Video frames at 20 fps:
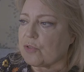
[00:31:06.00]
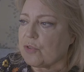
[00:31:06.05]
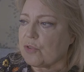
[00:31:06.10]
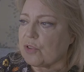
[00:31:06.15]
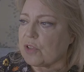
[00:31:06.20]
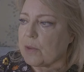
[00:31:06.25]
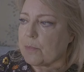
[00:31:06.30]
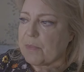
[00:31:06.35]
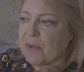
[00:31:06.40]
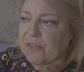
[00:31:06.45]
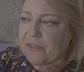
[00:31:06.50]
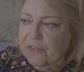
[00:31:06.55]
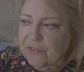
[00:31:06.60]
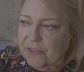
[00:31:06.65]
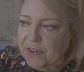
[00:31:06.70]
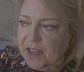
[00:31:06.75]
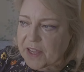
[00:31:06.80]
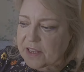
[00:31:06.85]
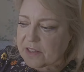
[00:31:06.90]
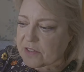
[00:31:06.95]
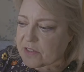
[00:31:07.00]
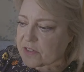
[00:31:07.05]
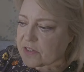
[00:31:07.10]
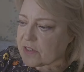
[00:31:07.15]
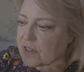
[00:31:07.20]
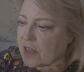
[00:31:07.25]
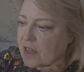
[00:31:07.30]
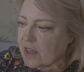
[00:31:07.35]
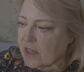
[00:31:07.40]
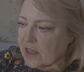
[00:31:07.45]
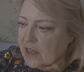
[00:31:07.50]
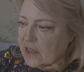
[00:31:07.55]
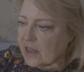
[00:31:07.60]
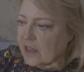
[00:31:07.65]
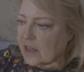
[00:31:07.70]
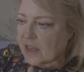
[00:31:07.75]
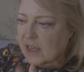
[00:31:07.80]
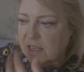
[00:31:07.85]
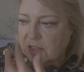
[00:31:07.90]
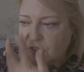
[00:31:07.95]
at all on my face.
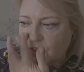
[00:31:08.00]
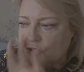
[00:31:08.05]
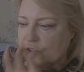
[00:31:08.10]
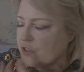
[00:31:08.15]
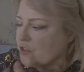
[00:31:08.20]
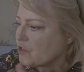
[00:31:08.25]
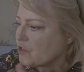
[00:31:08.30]
It's